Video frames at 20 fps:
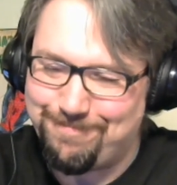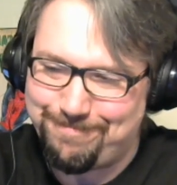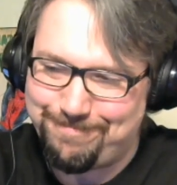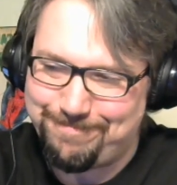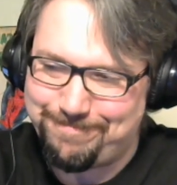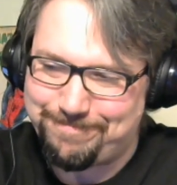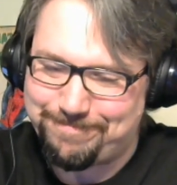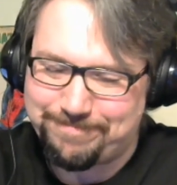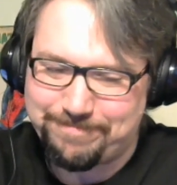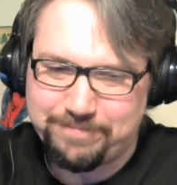
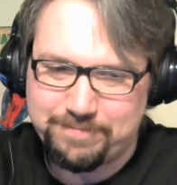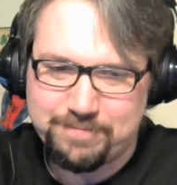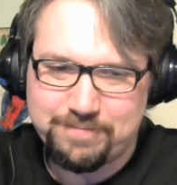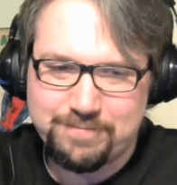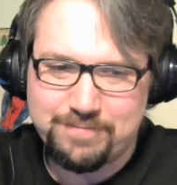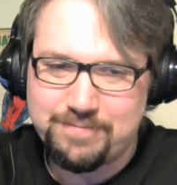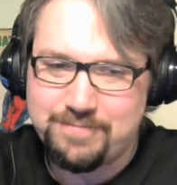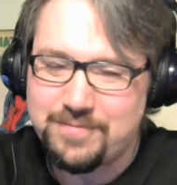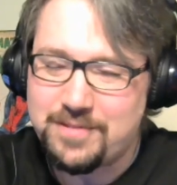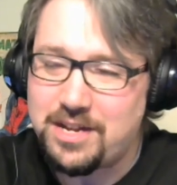Oh, God,
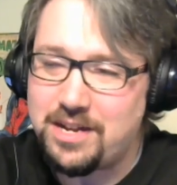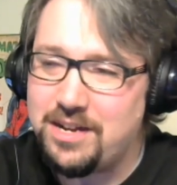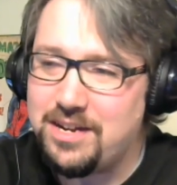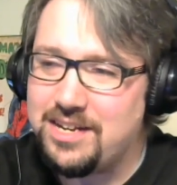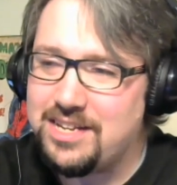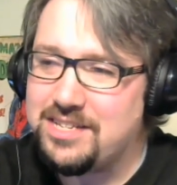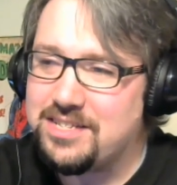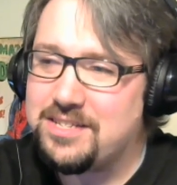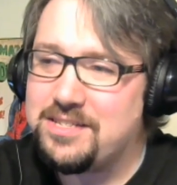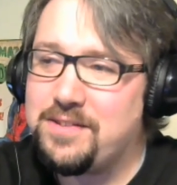
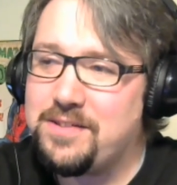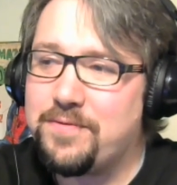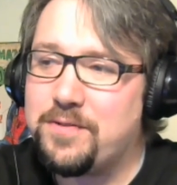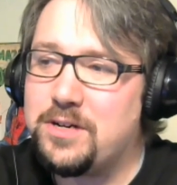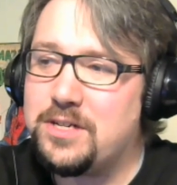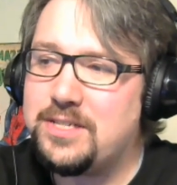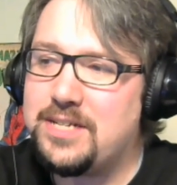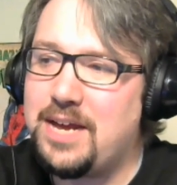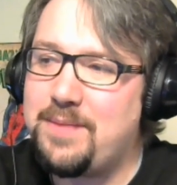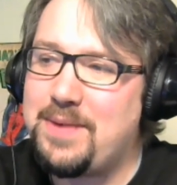this isn't the
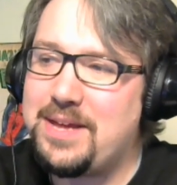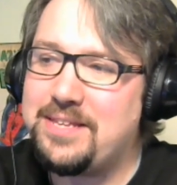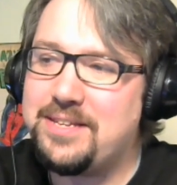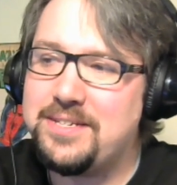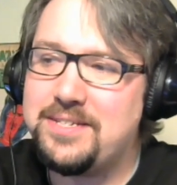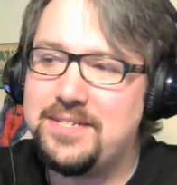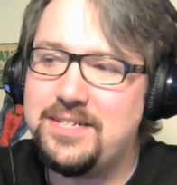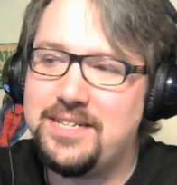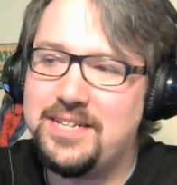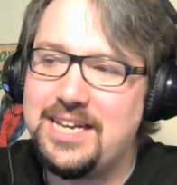first time I
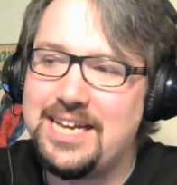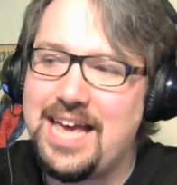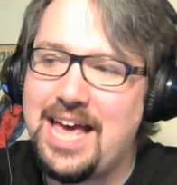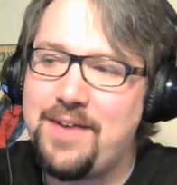listened to like